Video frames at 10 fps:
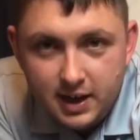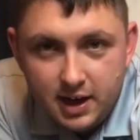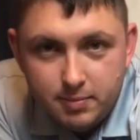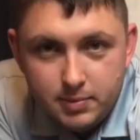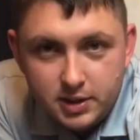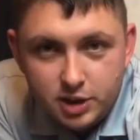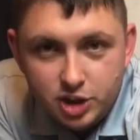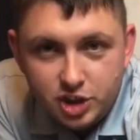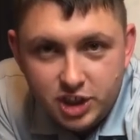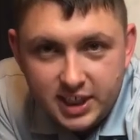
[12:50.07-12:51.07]

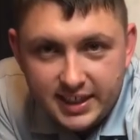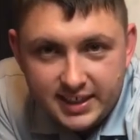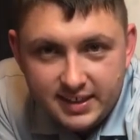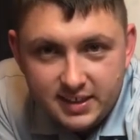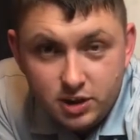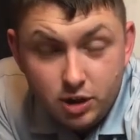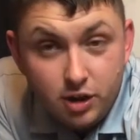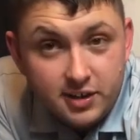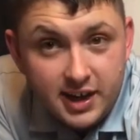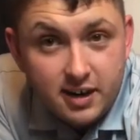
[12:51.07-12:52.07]

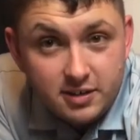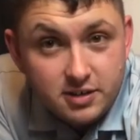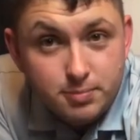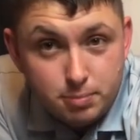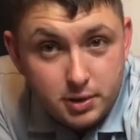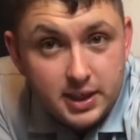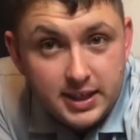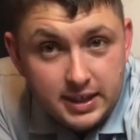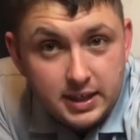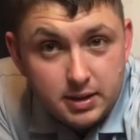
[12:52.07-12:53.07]
Her character is
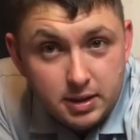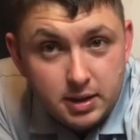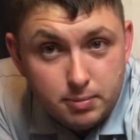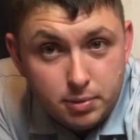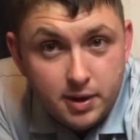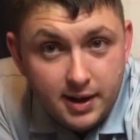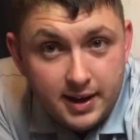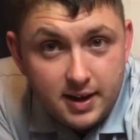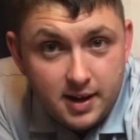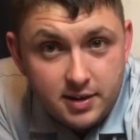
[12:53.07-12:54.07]
pretty
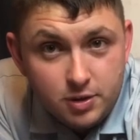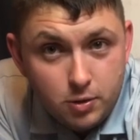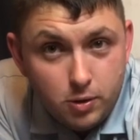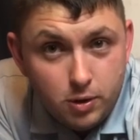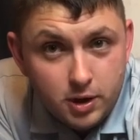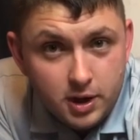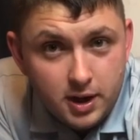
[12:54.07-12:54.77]
hardcore,